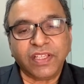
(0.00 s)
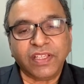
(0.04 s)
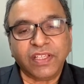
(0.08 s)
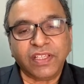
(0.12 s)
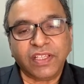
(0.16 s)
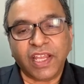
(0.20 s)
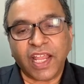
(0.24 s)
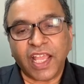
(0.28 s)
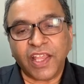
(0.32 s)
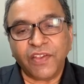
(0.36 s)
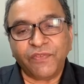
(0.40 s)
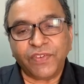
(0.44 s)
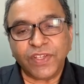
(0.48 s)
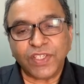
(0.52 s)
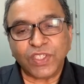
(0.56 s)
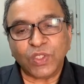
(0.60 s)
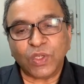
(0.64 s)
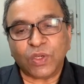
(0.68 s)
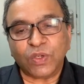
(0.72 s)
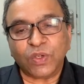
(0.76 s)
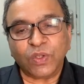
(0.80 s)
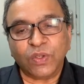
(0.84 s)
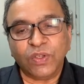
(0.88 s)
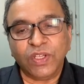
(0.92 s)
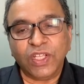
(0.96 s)
Life is
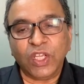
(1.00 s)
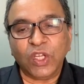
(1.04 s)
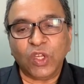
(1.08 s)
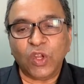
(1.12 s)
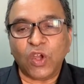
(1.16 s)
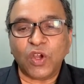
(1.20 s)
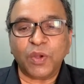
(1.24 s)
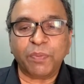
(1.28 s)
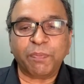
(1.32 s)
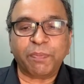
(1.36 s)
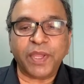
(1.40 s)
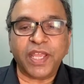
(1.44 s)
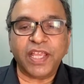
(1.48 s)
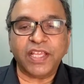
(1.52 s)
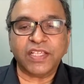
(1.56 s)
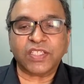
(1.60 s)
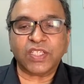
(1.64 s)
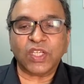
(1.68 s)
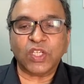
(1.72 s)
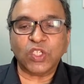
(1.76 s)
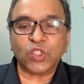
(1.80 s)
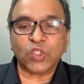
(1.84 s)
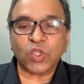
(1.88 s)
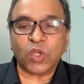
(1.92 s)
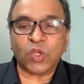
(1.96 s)
not only a long pace,
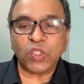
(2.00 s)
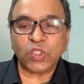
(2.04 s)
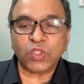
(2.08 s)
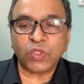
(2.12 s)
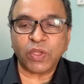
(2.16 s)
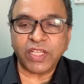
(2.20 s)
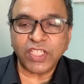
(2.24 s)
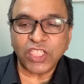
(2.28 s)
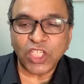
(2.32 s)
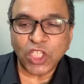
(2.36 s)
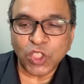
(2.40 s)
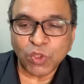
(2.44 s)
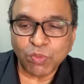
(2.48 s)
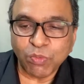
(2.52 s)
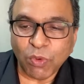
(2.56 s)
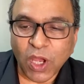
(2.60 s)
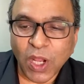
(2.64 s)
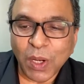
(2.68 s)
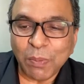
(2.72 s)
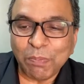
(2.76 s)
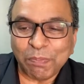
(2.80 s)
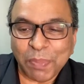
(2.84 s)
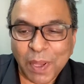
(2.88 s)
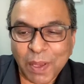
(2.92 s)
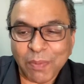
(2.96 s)
it also has a
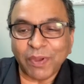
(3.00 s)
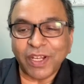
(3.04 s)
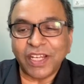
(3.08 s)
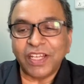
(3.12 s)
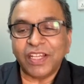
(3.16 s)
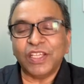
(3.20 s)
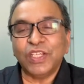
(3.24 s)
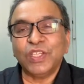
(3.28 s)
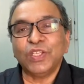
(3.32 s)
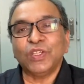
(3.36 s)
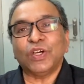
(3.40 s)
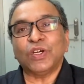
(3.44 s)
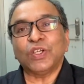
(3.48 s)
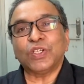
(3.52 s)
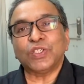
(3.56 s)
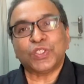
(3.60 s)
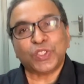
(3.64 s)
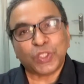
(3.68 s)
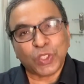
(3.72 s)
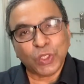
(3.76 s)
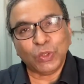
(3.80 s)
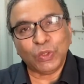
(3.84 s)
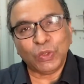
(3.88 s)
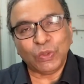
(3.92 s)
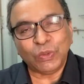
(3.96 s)
small pebble in your
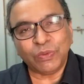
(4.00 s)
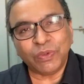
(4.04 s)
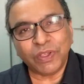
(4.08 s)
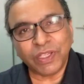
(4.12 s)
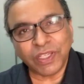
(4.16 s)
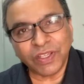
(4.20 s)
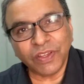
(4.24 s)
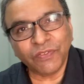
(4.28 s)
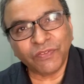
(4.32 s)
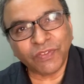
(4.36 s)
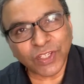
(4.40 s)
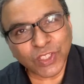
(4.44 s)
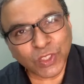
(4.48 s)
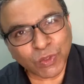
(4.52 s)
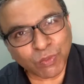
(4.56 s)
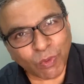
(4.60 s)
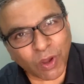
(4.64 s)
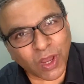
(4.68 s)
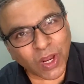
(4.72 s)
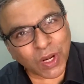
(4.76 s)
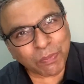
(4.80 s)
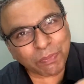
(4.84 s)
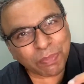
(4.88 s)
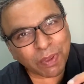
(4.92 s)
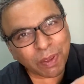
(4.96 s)
shoe. If a
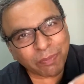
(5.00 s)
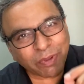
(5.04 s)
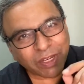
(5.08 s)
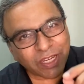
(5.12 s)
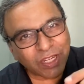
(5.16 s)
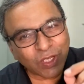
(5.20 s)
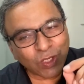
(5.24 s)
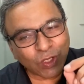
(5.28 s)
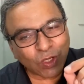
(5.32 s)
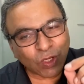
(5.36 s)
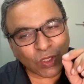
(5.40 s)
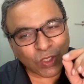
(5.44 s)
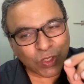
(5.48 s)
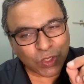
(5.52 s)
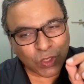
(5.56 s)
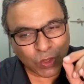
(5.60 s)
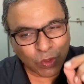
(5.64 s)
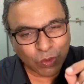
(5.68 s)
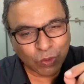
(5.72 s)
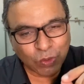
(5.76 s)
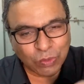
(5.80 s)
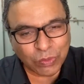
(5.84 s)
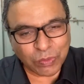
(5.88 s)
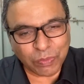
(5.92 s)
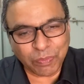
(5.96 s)
small pebble in your
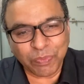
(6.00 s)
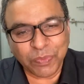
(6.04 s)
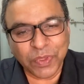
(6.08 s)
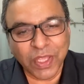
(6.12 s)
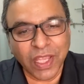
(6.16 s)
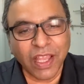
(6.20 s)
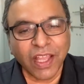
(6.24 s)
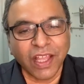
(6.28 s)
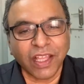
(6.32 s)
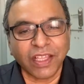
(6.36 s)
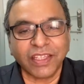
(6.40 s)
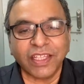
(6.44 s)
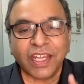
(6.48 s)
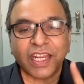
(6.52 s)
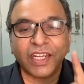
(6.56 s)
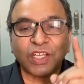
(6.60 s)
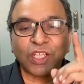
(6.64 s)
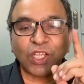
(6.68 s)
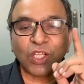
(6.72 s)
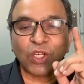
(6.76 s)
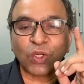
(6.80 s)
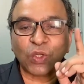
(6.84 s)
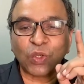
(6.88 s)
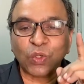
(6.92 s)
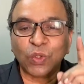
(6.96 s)
shoe that
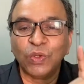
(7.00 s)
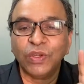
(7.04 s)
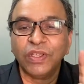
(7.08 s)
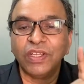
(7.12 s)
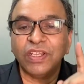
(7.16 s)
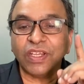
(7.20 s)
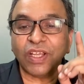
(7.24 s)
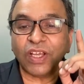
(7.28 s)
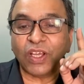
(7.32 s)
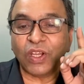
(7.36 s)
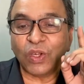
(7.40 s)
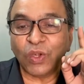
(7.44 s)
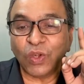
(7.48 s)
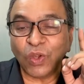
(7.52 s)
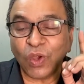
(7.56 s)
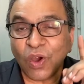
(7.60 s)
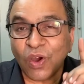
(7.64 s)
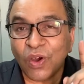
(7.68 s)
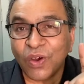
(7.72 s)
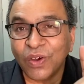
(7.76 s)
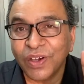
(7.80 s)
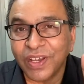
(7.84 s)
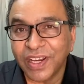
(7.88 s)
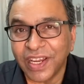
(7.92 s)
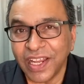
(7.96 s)
can ruin a
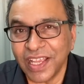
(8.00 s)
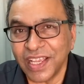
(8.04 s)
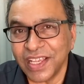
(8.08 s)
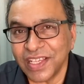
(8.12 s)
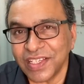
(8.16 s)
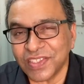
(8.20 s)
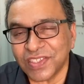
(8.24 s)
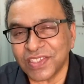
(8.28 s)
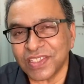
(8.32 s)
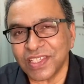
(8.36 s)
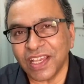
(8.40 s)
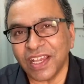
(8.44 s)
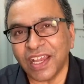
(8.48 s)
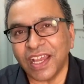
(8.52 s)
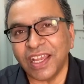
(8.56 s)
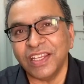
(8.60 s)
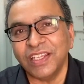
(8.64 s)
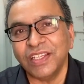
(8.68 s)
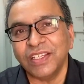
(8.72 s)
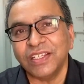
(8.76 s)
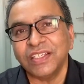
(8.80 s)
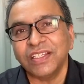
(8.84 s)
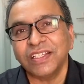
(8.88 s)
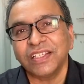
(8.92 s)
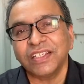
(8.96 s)
long race
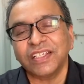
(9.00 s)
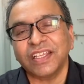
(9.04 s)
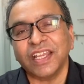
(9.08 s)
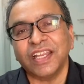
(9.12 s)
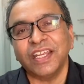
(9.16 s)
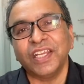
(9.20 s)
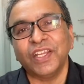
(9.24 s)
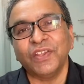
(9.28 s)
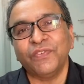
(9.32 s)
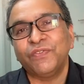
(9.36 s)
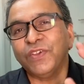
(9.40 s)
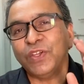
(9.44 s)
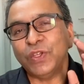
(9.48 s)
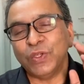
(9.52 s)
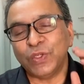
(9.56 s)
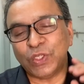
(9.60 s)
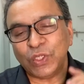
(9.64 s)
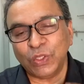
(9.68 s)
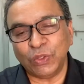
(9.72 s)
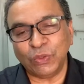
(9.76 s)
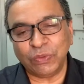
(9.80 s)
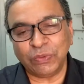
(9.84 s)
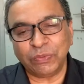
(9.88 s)
and can defeat you.